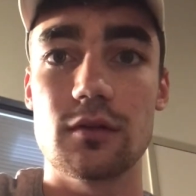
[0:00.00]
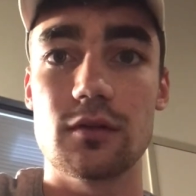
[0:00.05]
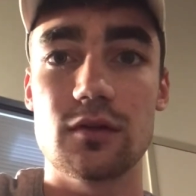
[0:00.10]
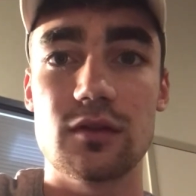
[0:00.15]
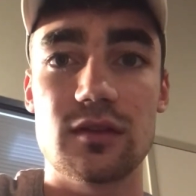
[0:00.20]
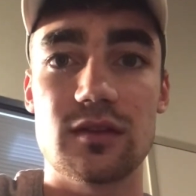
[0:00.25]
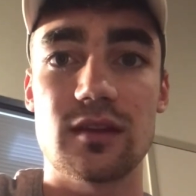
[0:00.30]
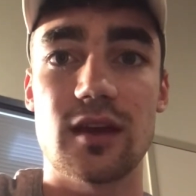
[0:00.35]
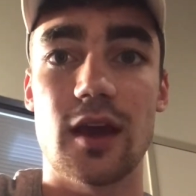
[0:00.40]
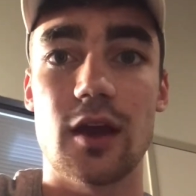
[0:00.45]

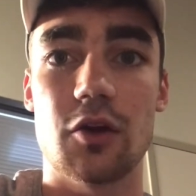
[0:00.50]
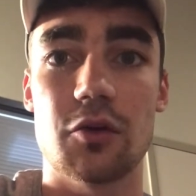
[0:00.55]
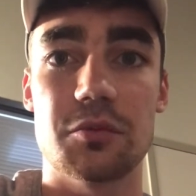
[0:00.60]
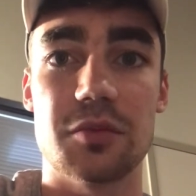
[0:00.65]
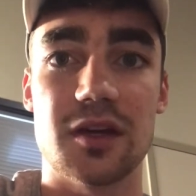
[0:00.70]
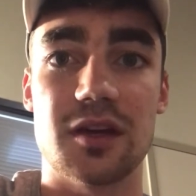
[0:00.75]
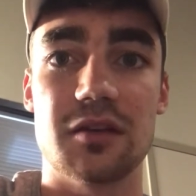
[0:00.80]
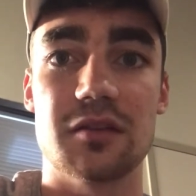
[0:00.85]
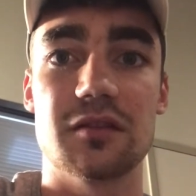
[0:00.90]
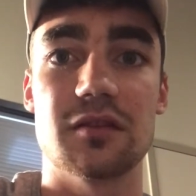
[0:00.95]
scale
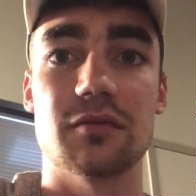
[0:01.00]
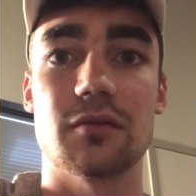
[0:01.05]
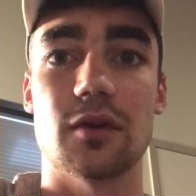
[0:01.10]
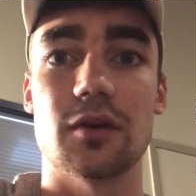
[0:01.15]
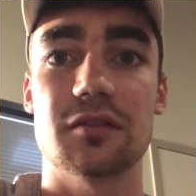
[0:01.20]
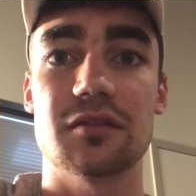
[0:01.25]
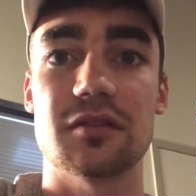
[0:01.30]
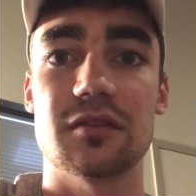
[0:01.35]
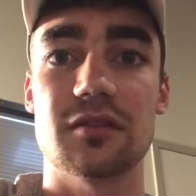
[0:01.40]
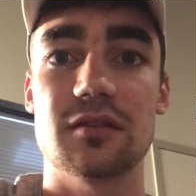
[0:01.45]
because of
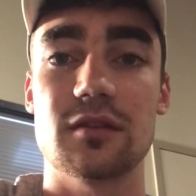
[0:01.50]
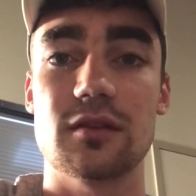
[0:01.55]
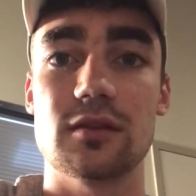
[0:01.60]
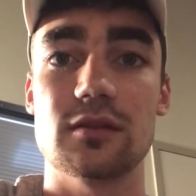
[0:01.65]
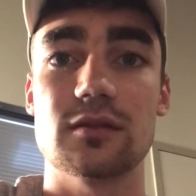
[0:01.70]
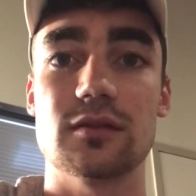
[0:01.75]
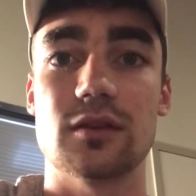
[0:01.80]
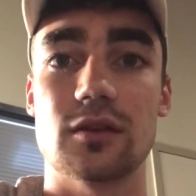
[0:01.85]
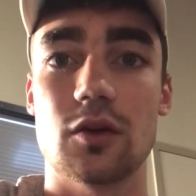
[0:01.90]
the